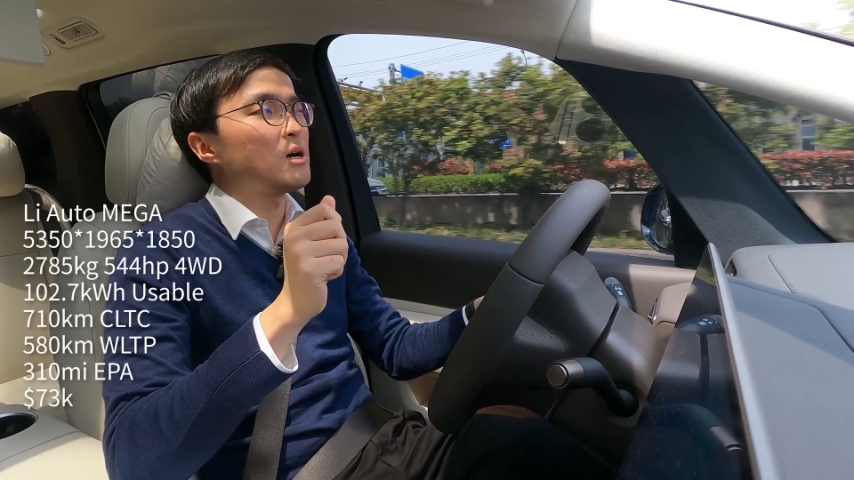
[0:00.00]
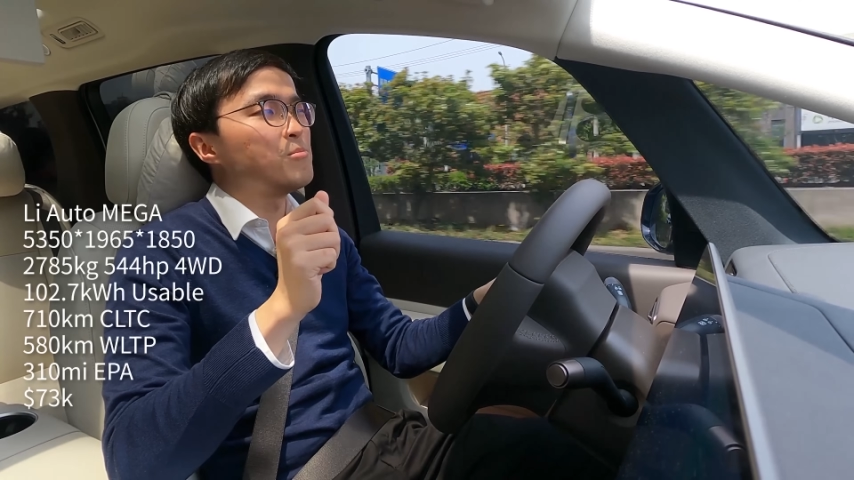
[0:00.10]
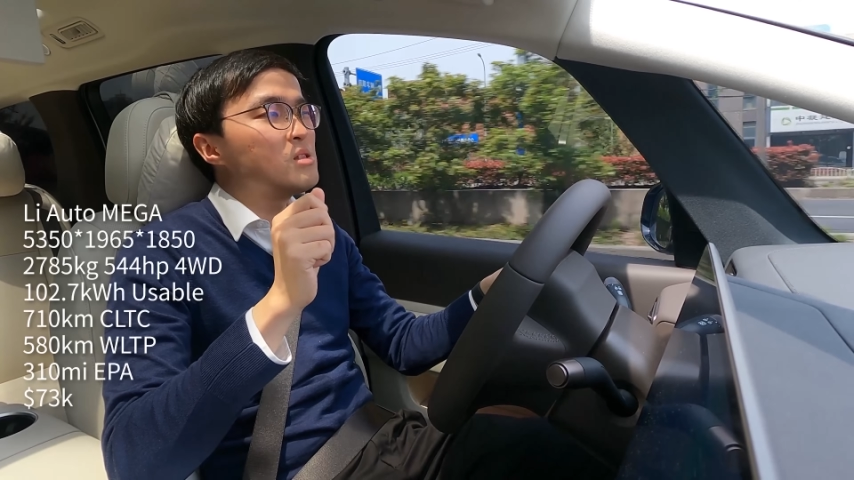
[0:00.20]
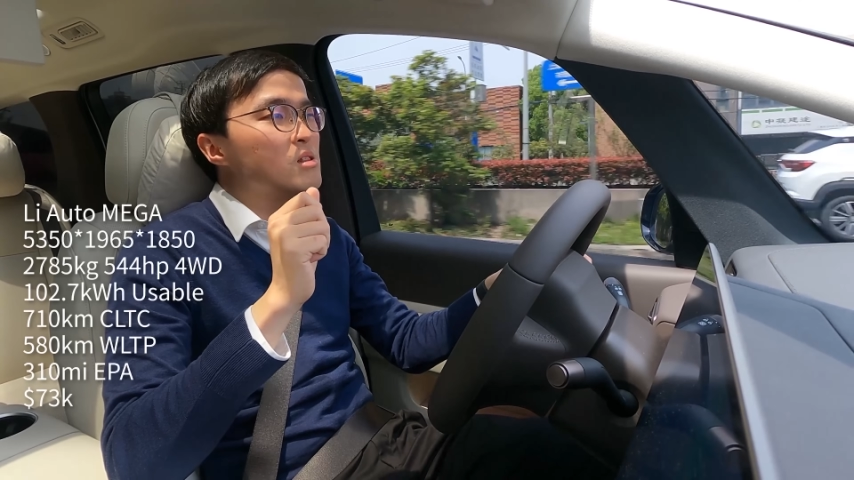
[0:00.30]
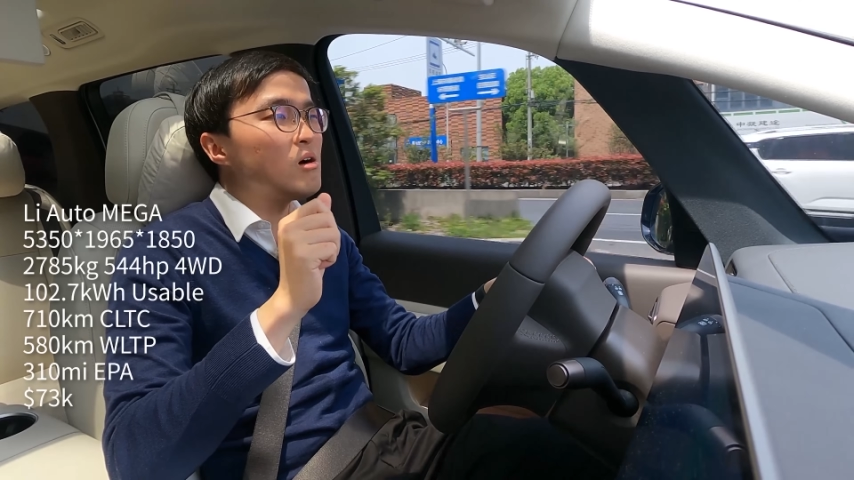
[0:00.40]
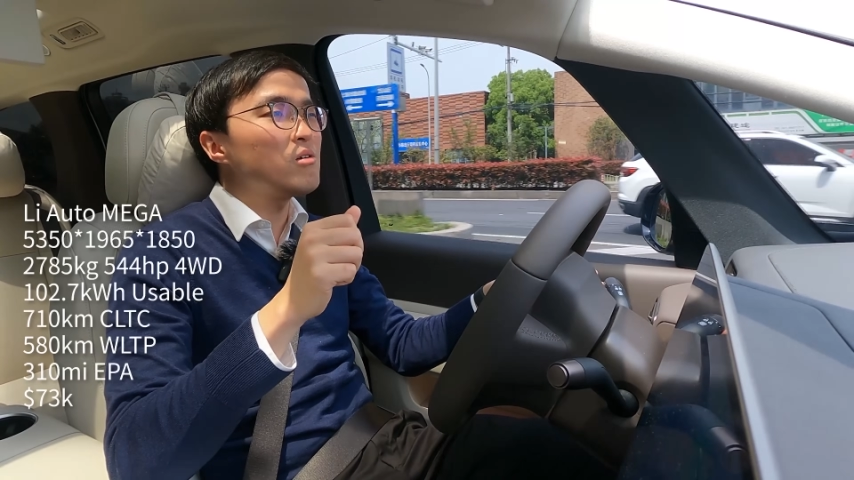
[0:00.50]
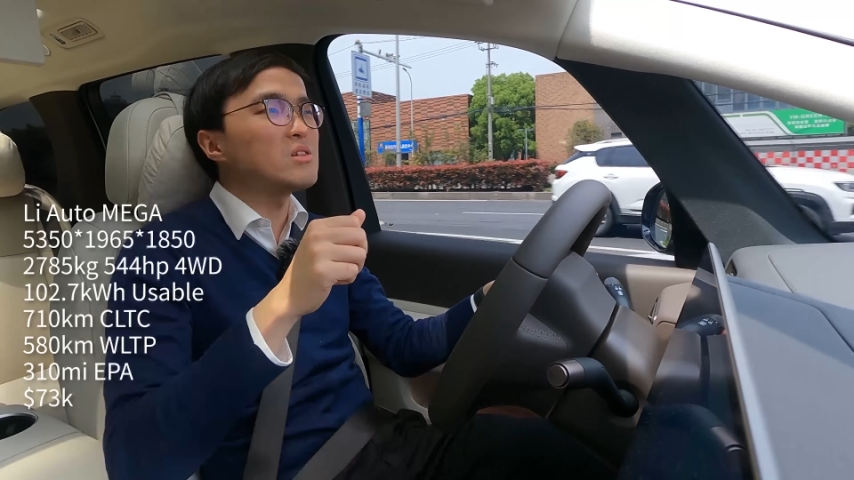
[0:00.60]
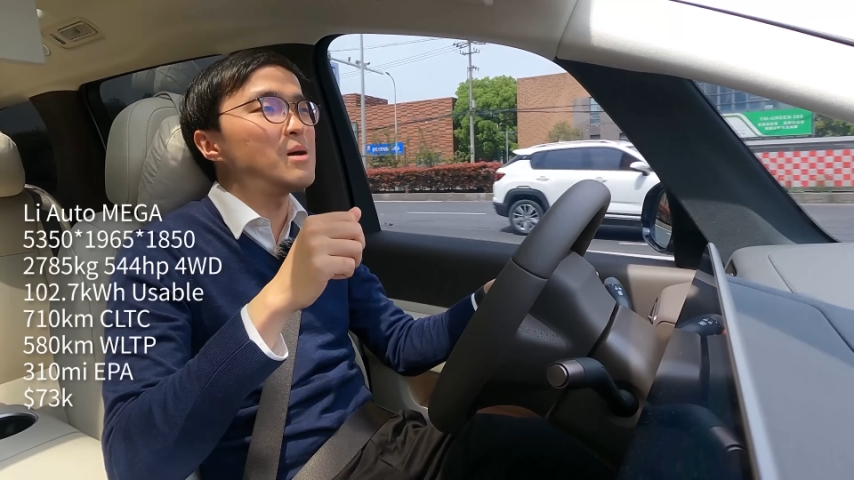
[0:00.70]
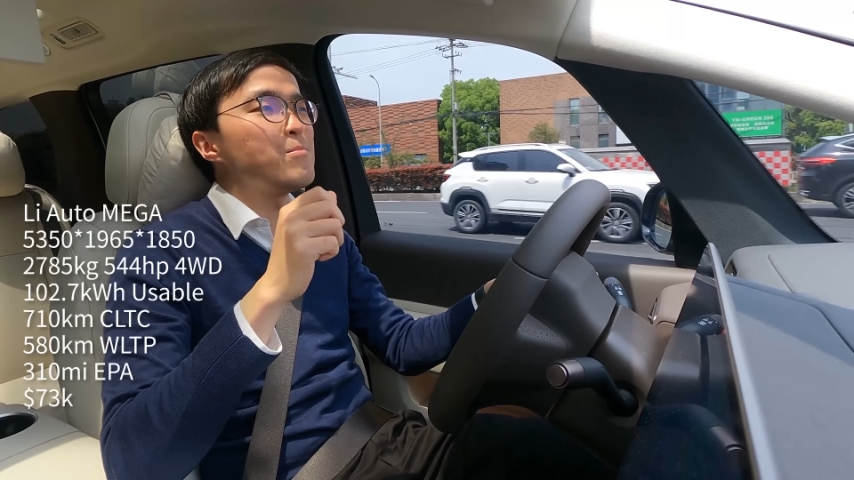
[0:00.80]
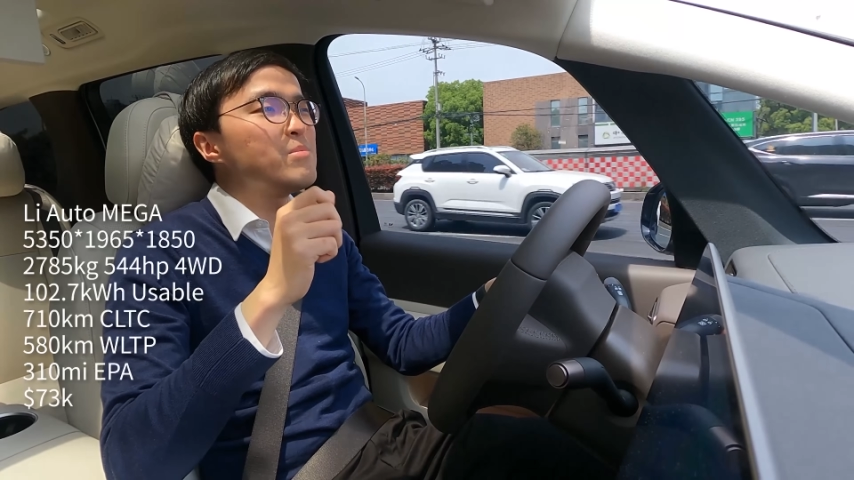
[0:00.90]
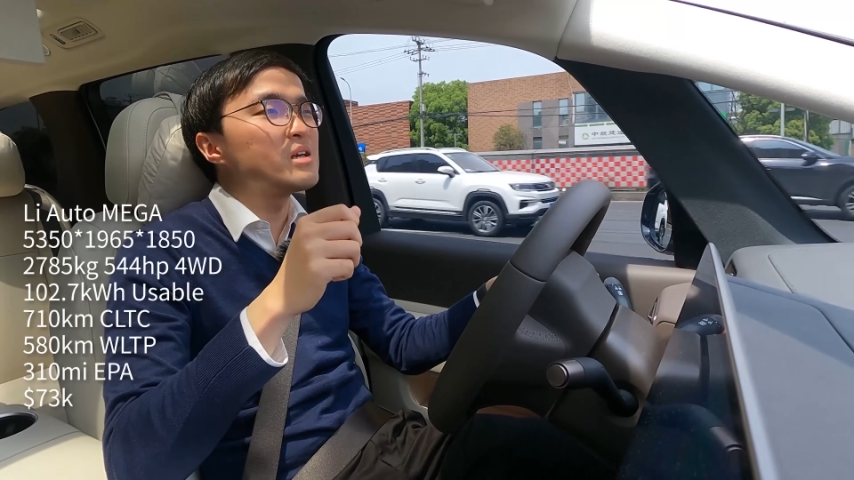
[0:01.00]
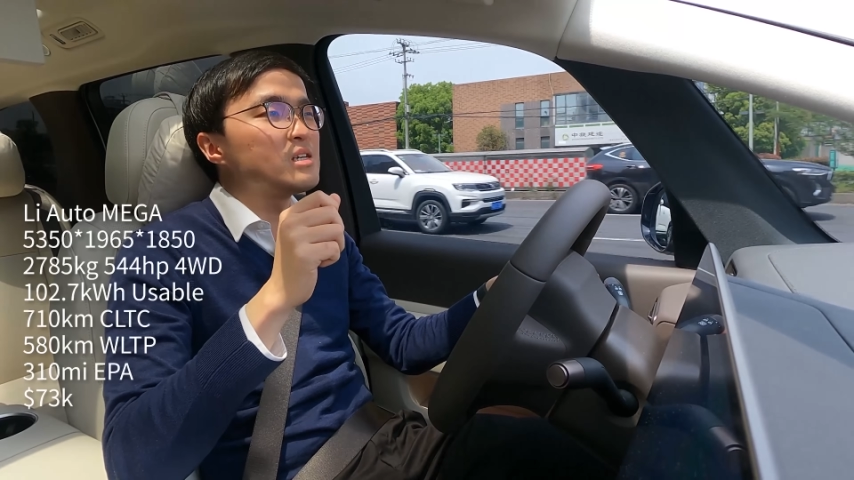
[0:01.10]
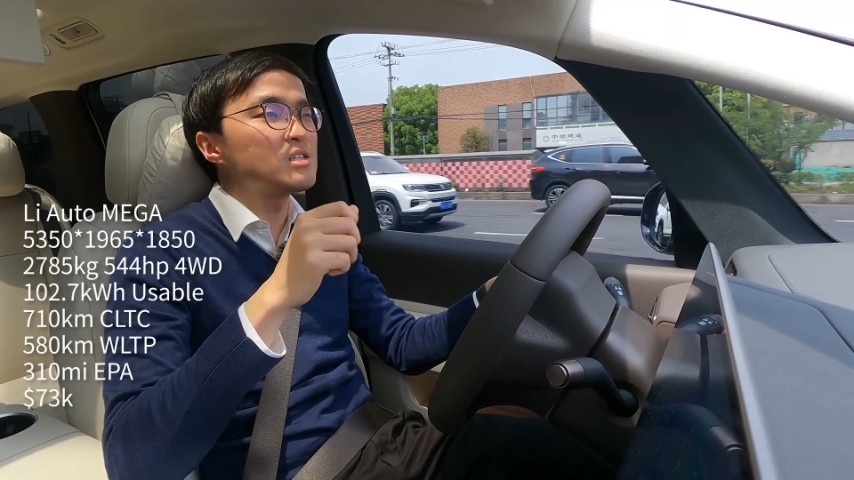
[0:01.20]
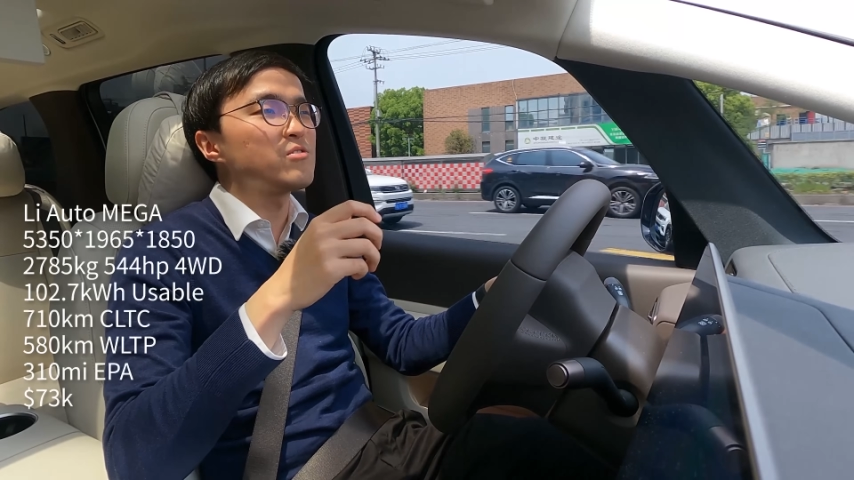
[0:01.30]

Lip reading: I'm not their biggest